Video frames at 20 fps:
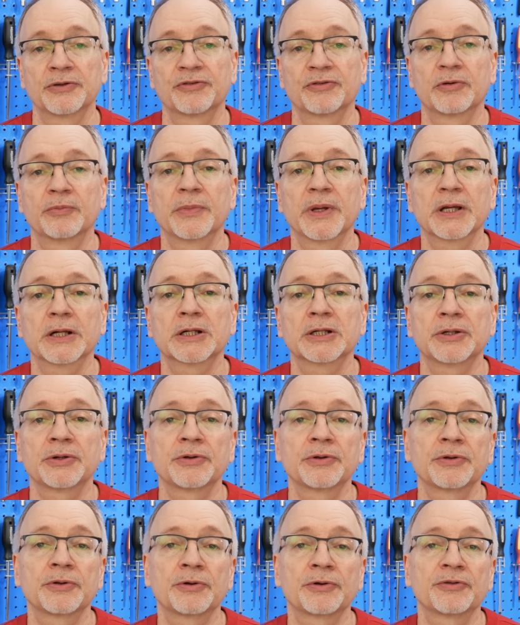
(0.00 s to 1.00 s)
so make
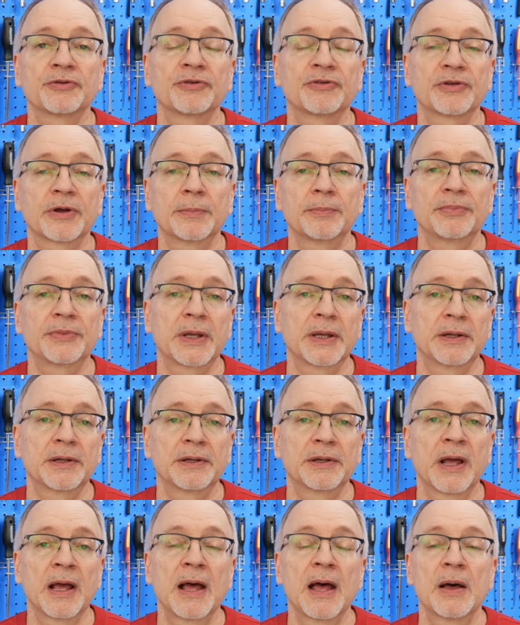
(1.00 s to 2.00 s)
sure yours is
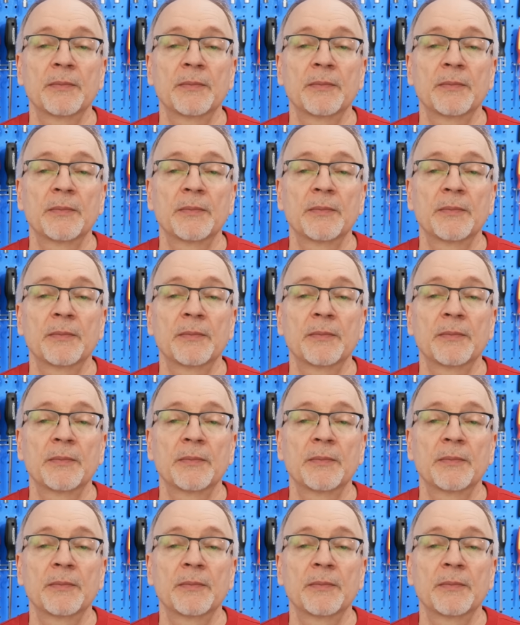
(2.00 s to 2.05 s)
updated,